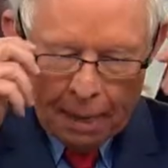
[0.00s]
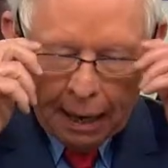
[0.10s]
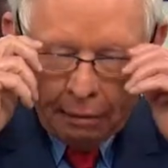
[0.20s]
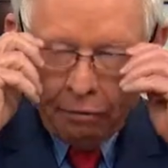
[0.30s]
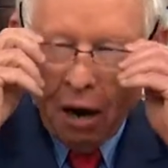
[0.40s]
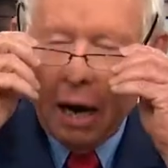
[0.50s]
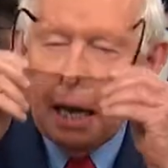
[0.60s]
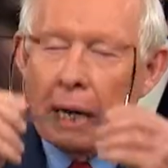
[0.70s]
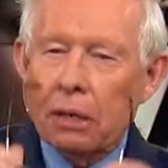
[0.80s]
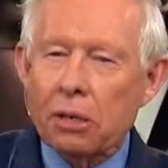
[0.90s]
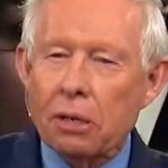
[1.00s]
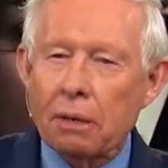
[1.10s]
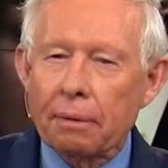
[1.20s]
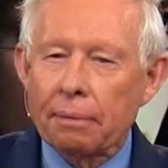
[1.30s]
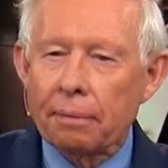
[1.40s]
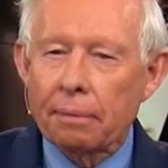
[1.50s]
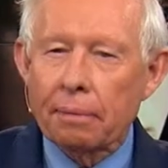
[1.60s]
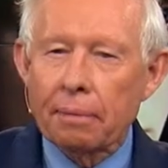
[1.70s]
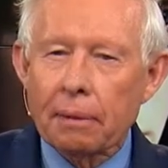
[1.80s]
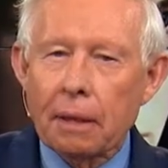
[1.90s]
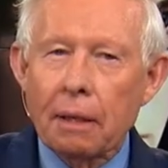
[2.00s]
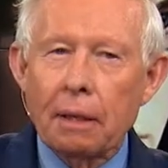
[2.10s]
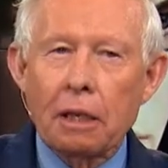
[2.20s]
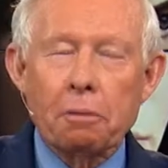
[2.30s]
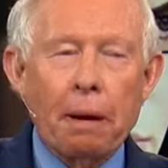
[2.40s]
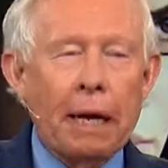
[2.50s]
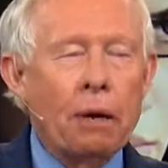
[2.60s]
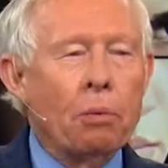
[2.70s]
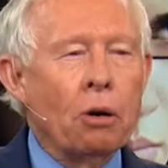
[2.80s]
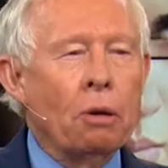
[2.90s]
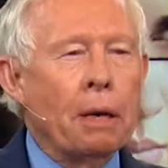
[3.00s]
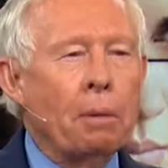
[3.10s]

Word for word: and violence. There's plenty of room in